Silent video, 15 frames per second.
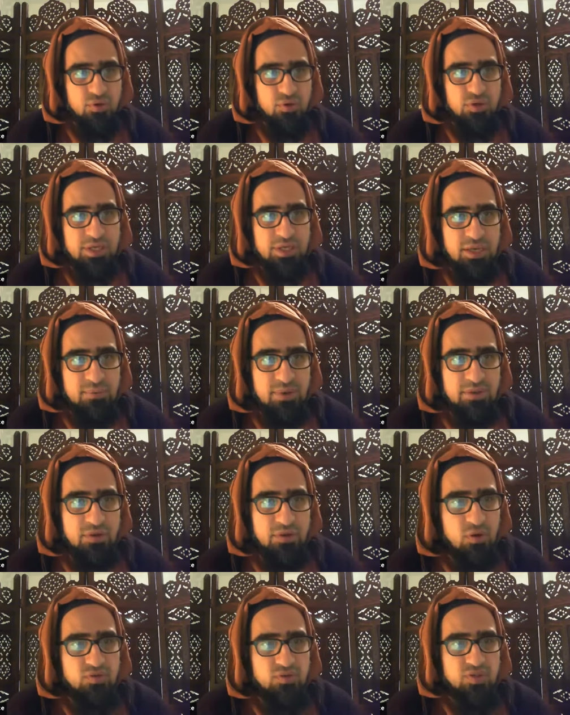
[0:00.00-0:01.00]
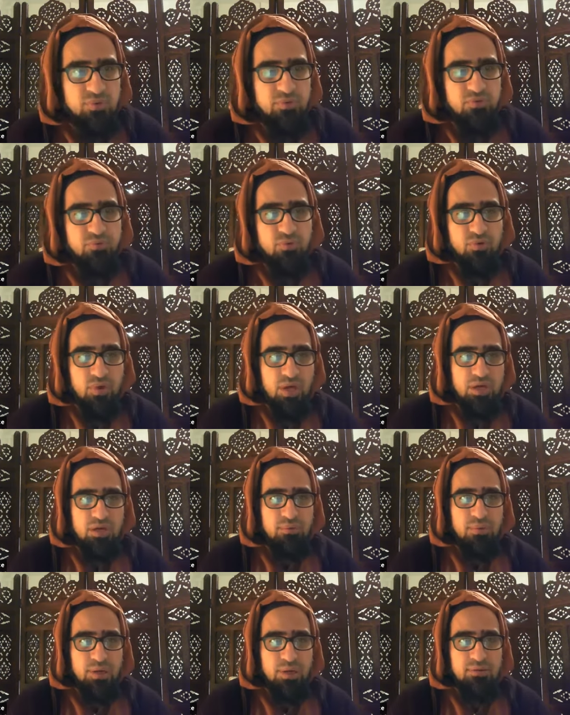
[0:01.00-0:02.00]
talking here about the concept of
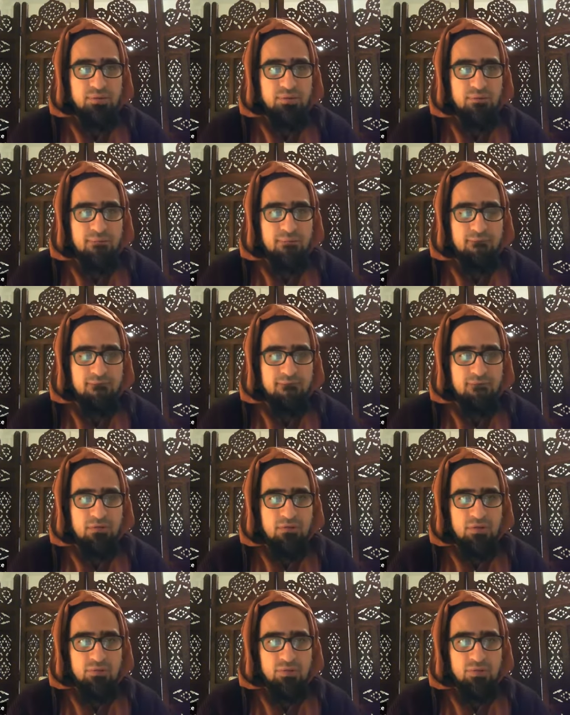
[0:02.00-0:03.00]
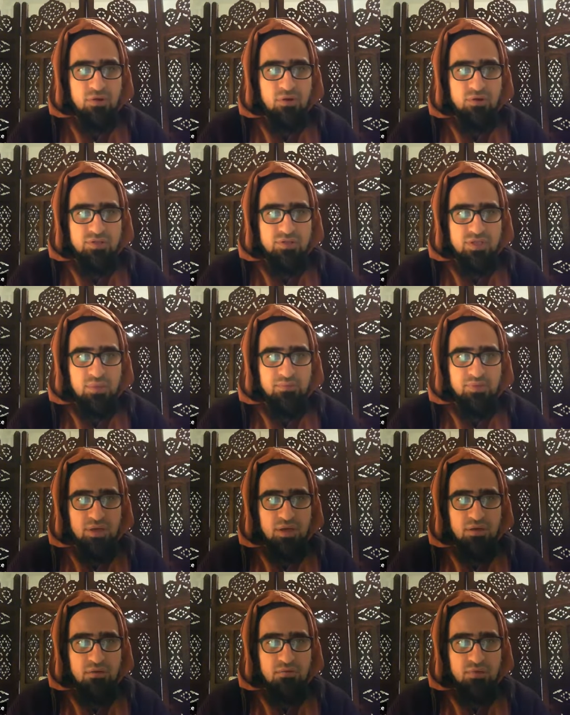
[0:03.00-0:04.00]
muraqabah, the concept
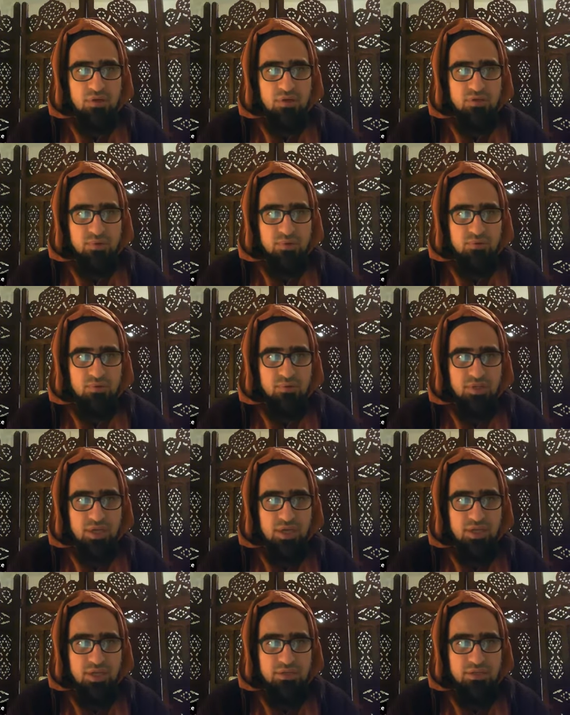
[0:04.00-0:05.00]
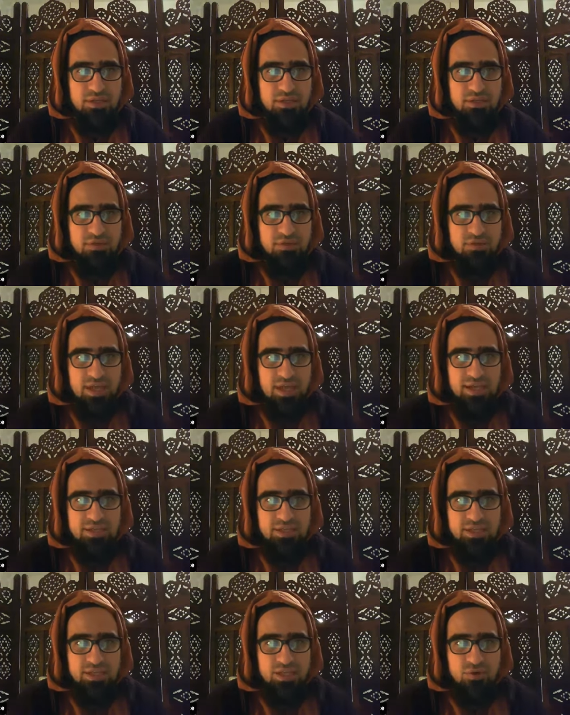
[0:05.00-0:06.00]
that Allah subhanahu wa ta'ala, the, the
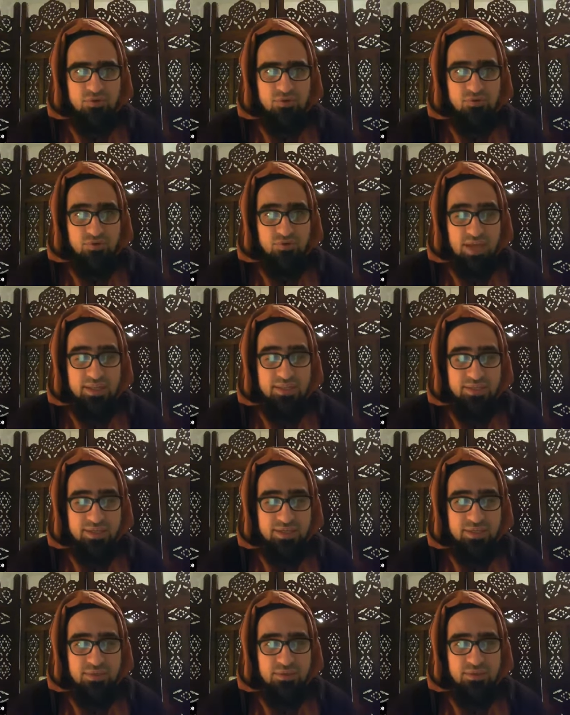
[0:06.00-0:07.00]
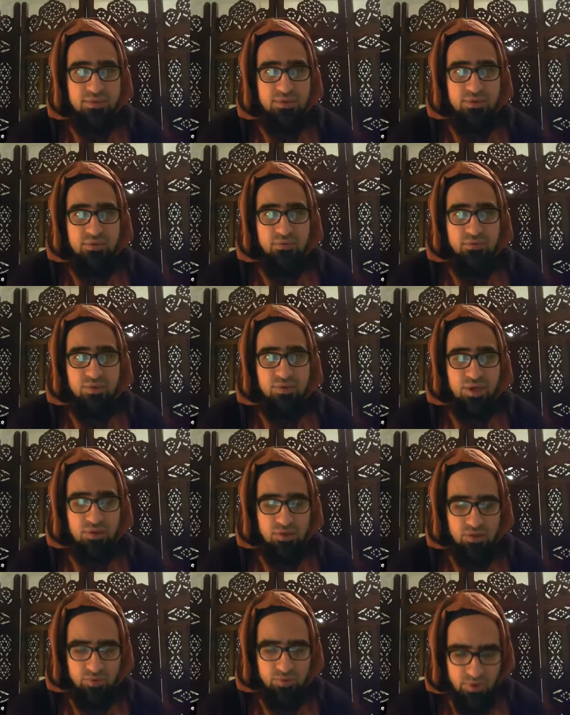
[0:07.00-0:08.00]
idea or the reality that
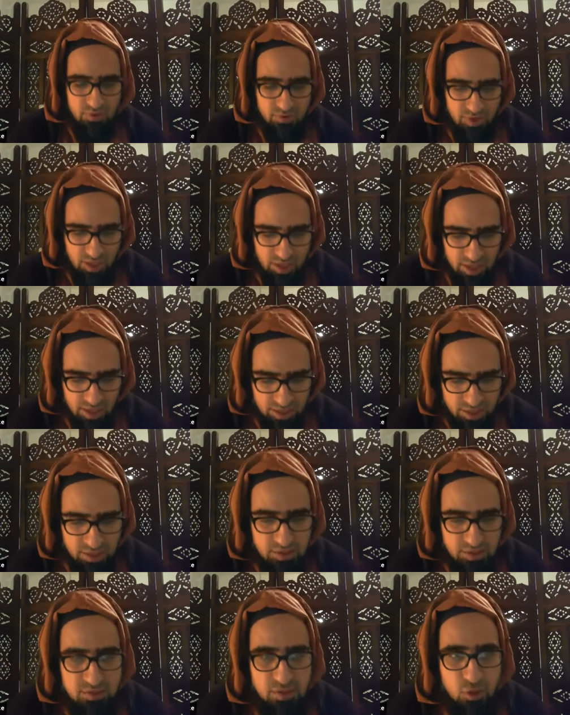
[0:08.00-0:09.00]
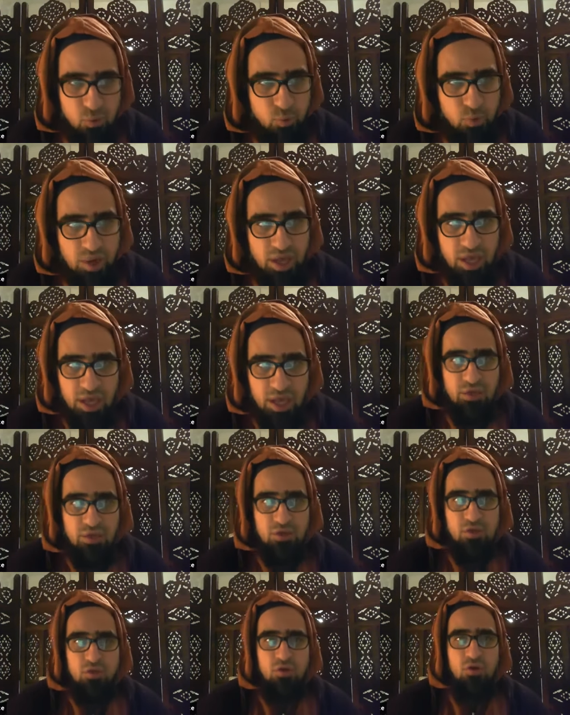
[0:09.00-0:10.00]
Allah subhanahu wa ta'ala is aware
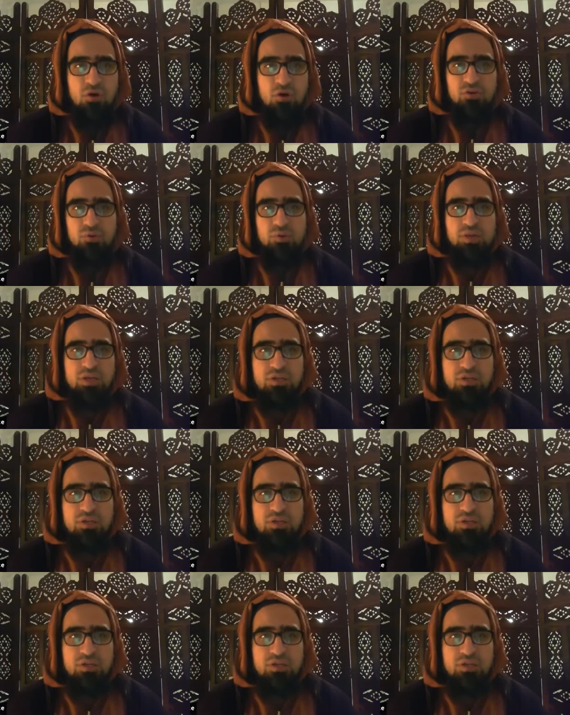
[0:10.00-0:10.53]
of our